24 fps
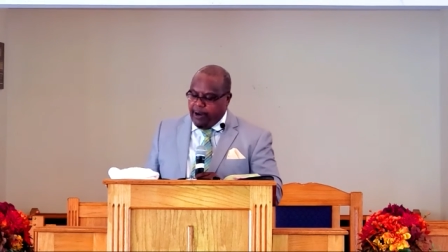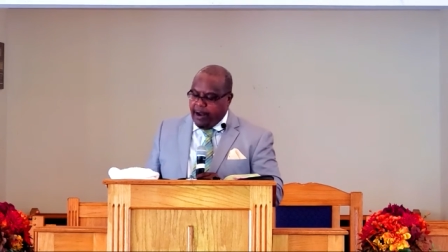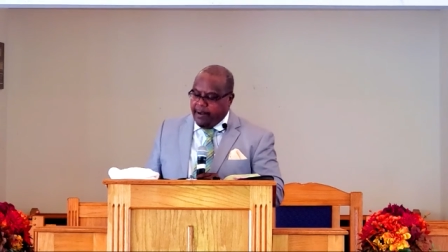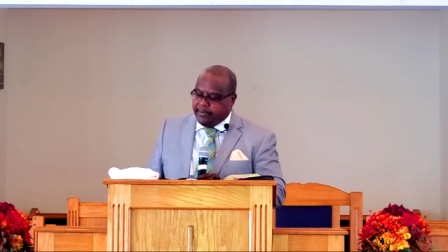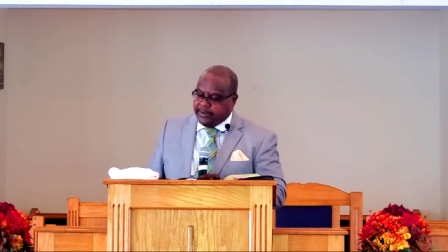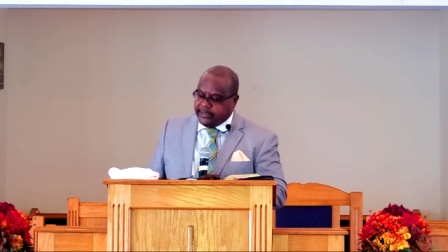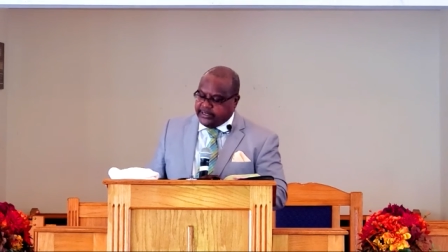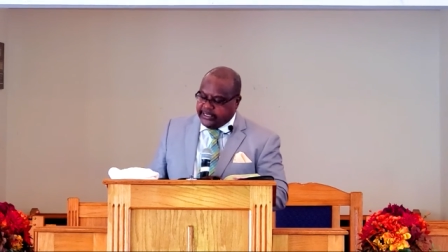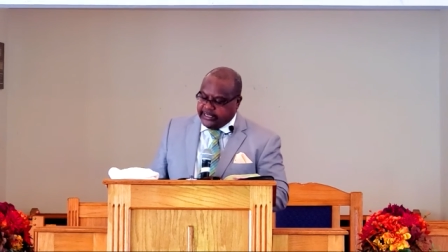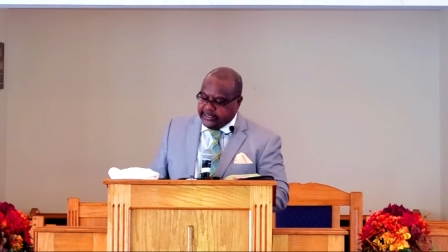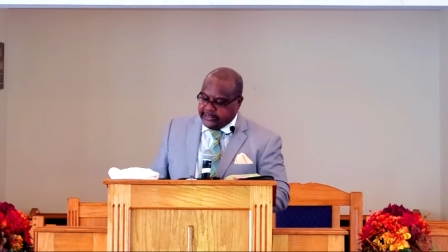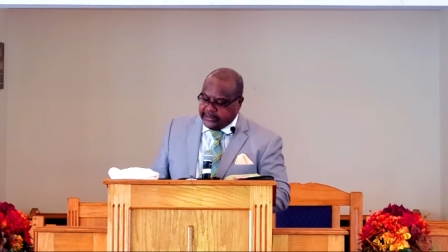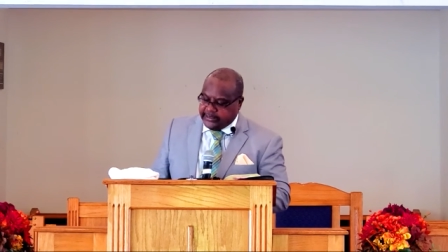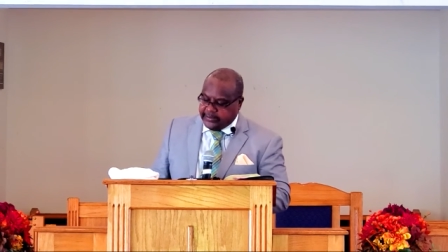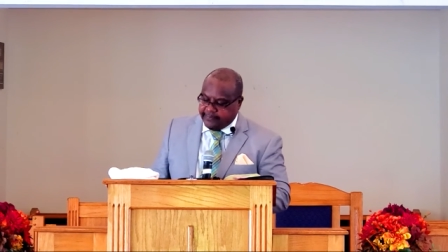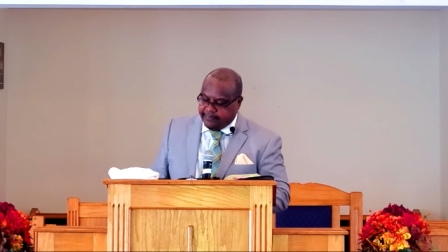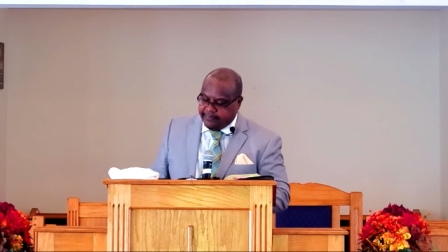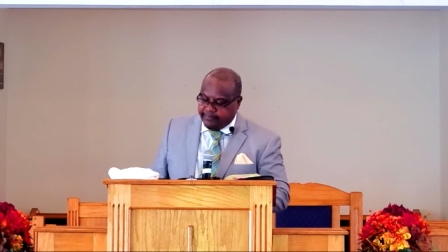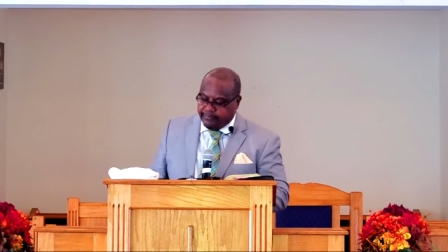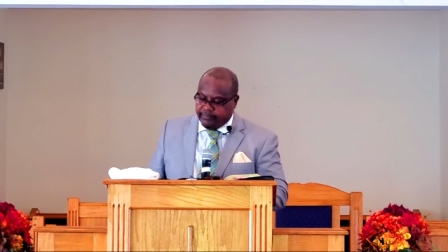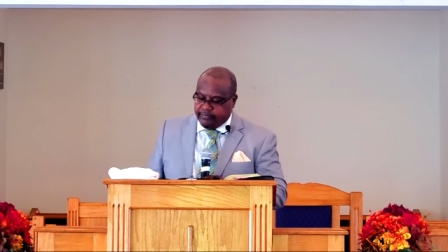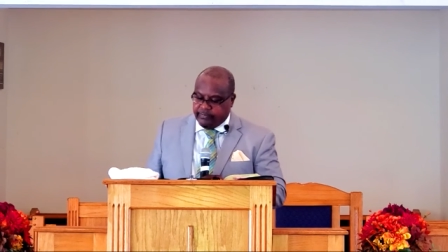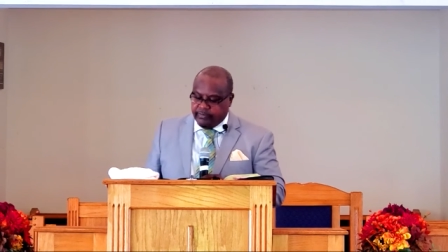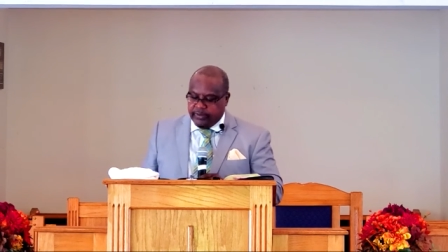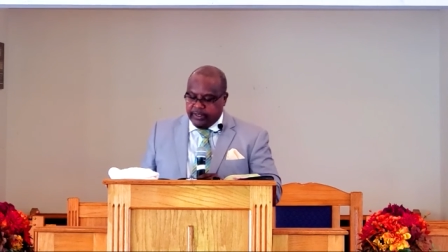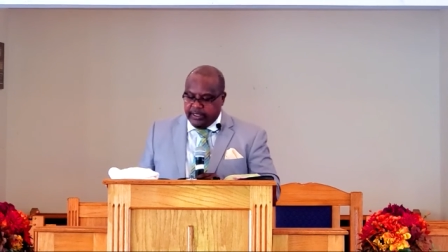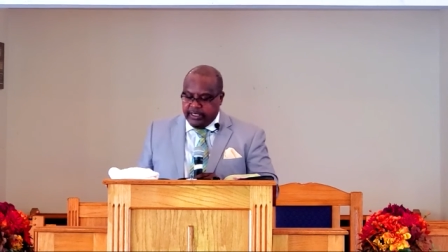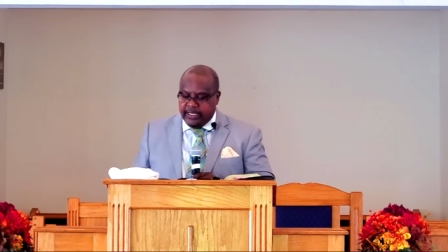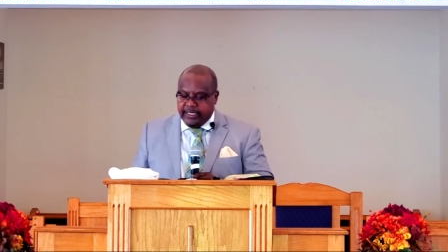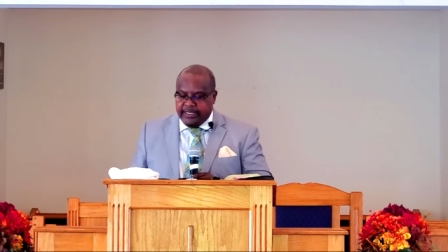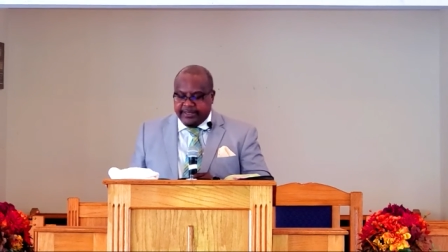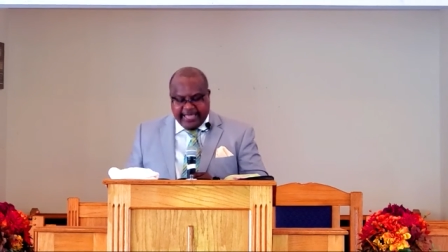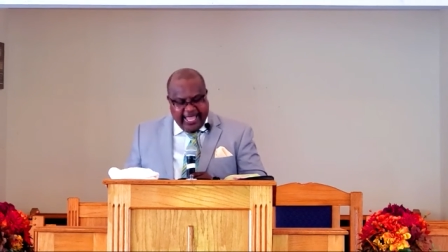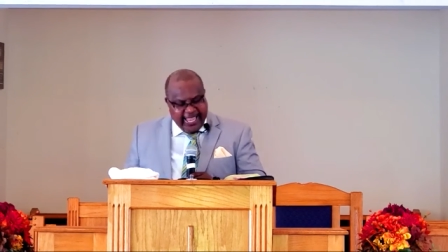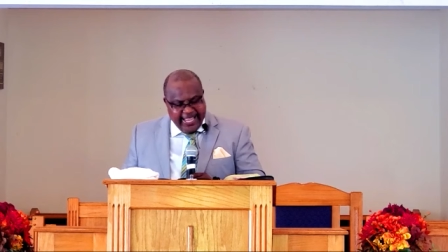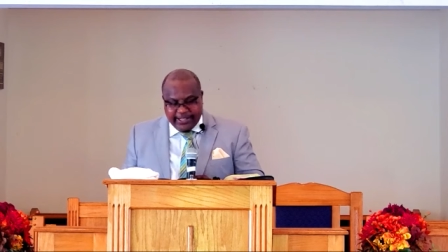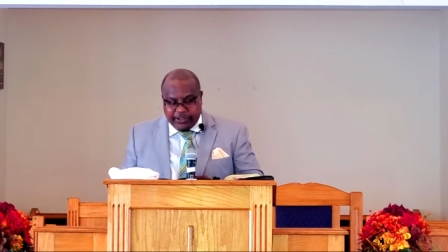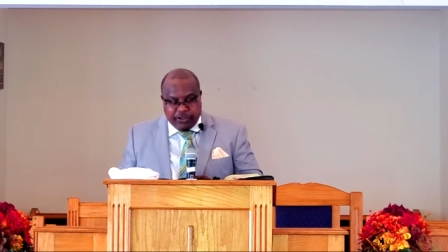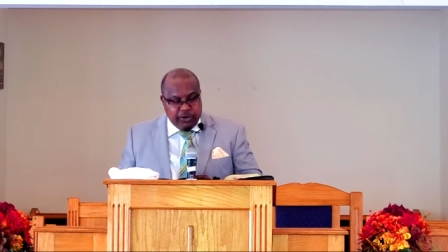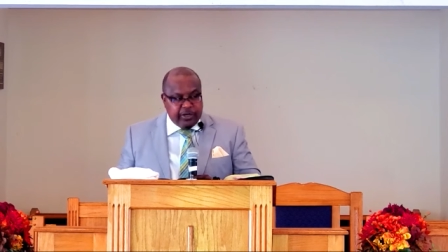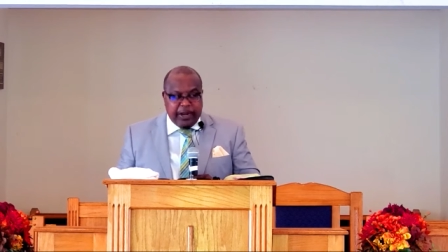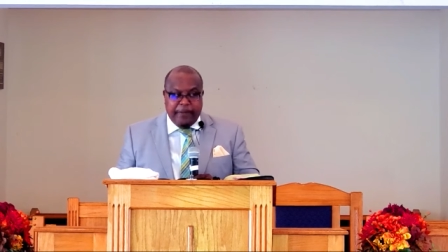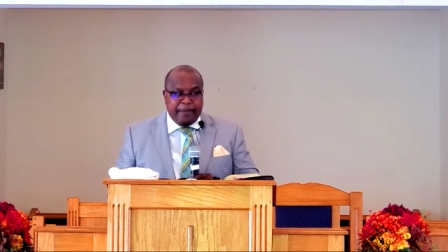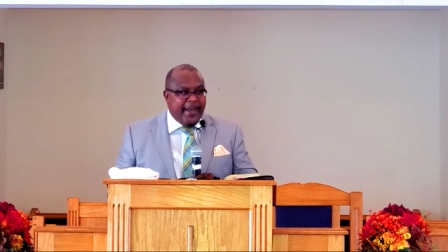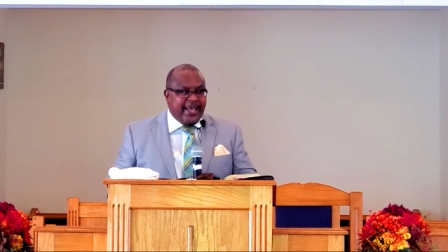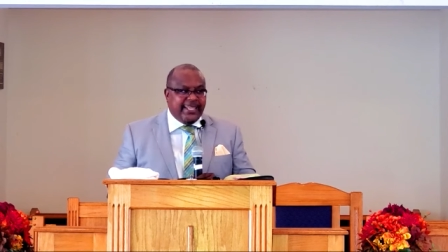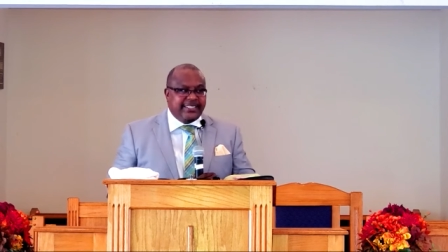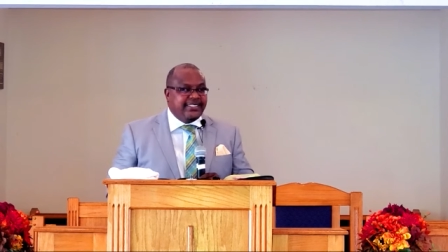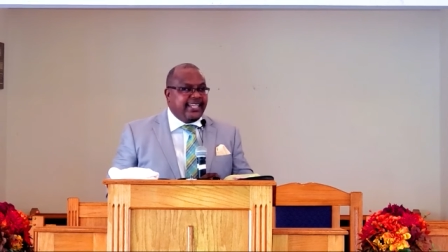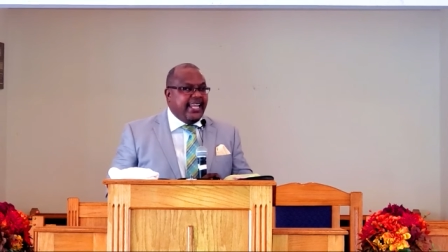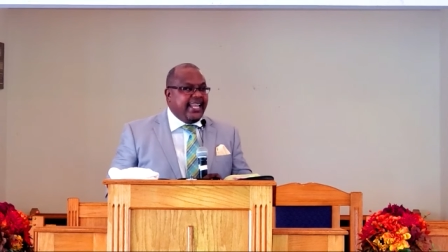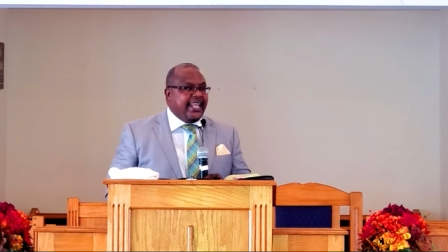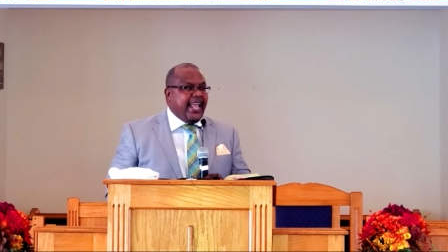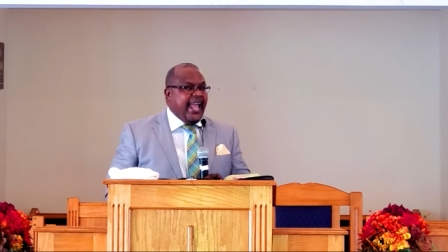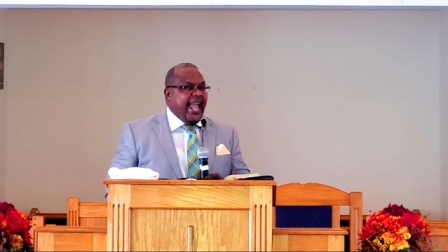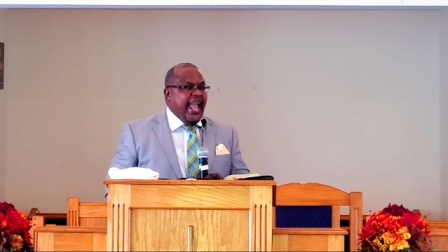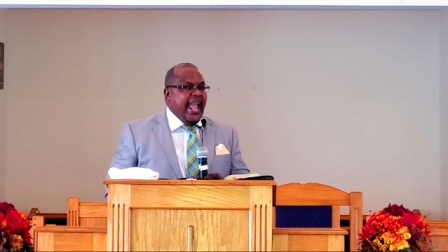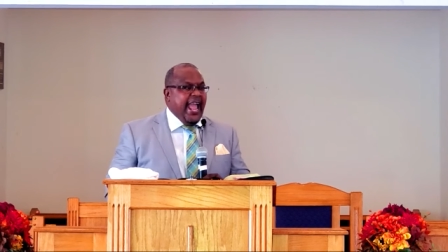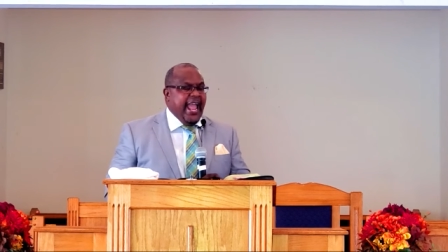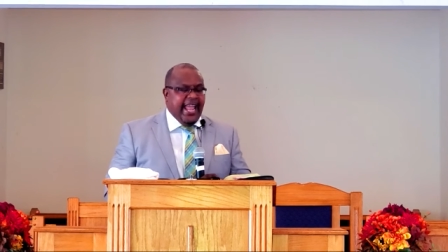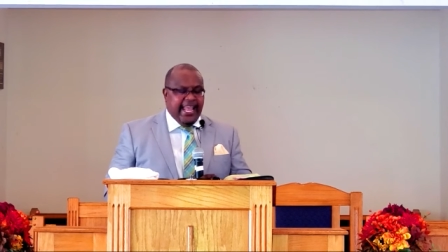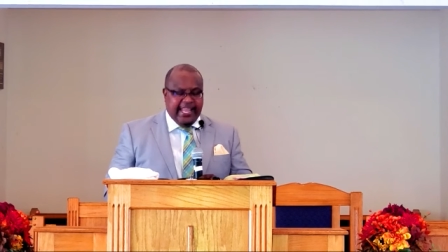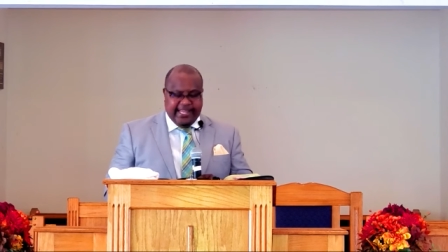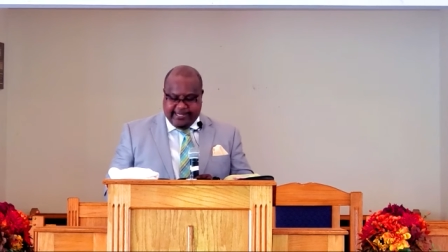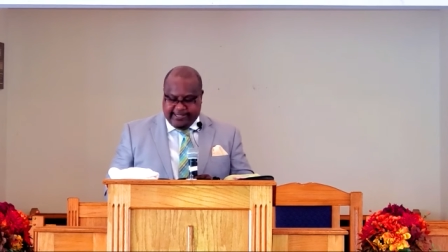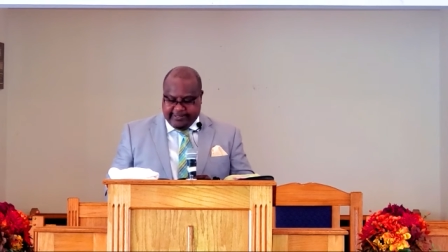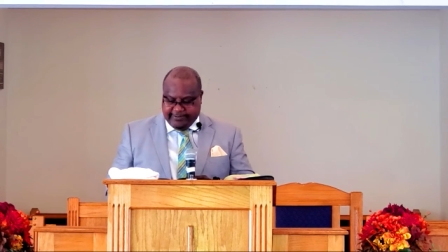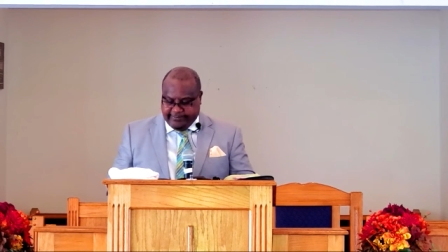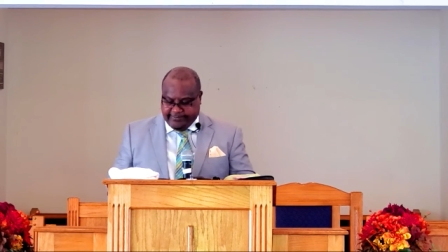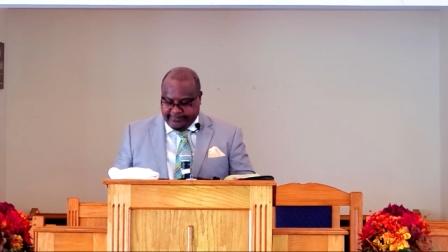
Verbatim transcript: promises. They do the best they can.